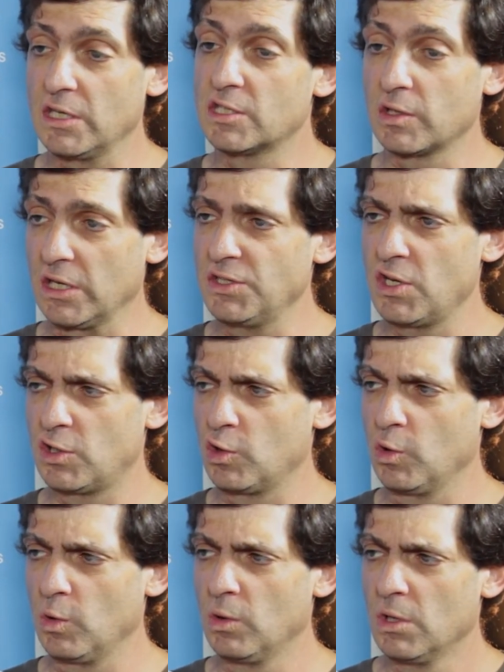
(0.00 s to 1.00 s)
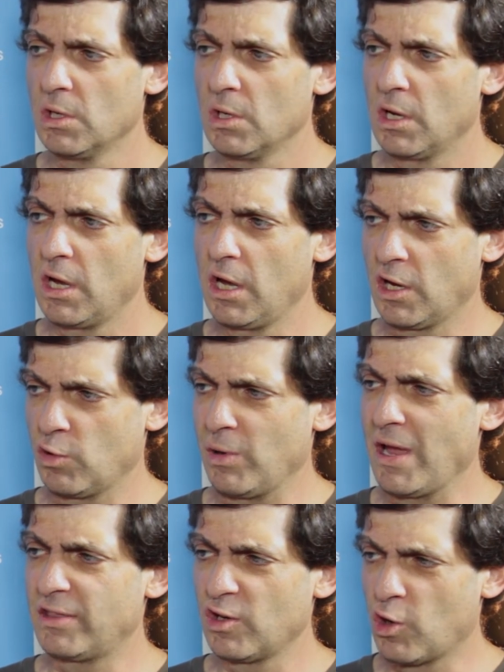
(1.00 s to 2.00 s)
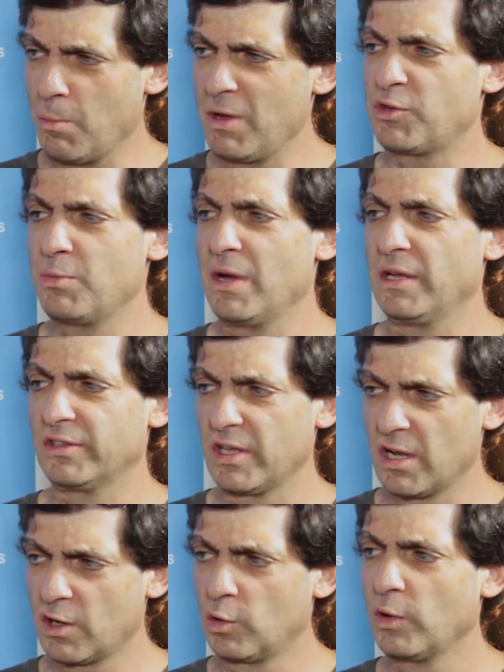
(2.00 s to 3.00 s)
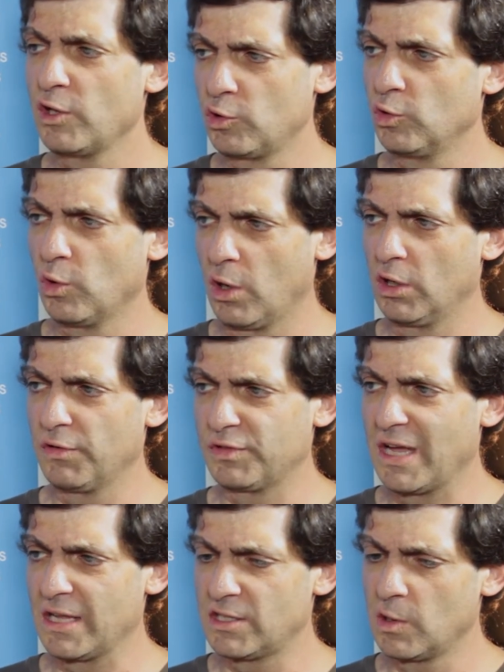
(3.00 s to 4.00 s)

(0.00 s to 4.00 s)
It's not easy to uh, create the commitment and agree to do all of that.